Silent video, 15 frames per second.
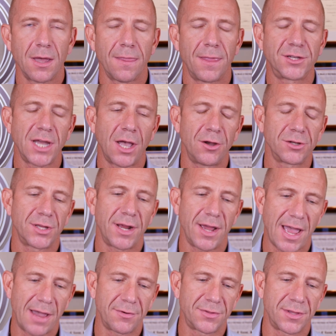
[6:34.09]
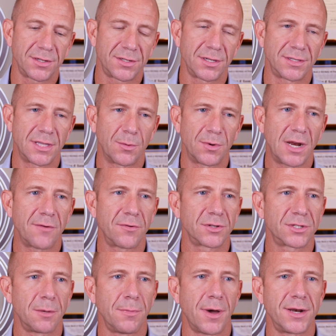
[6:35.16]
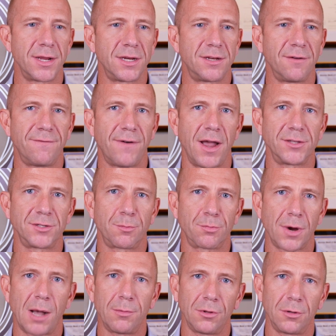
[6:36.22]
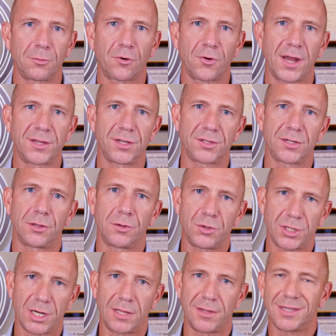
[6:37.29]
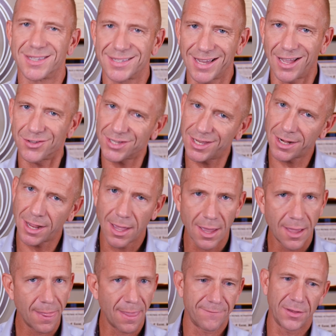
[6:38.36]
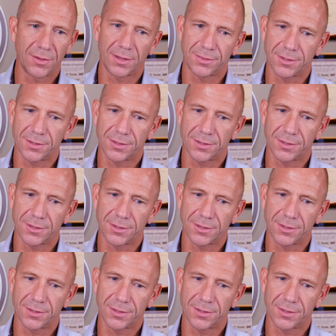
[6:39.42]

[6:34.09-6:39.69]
The challenge that I have with this is that whenever somebody defines a problem, creates a solution, and then sells it, I feel like